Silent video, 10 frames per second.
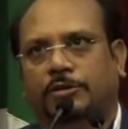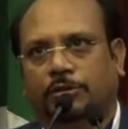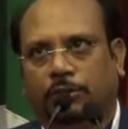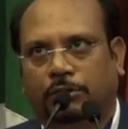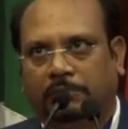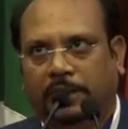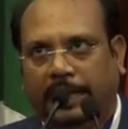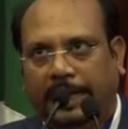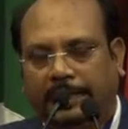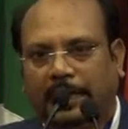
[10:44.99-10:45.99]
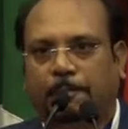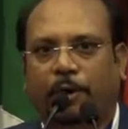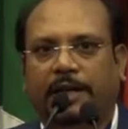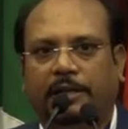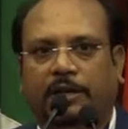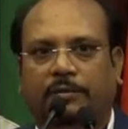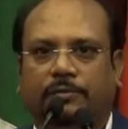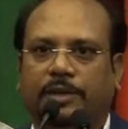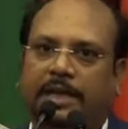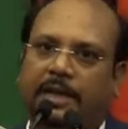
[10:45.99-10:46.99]
so at that point
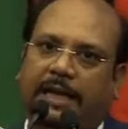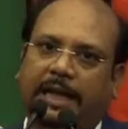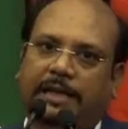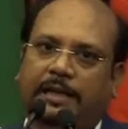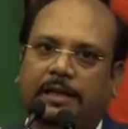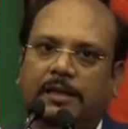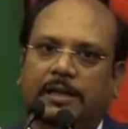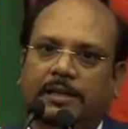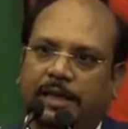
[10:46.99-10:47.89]
we can directly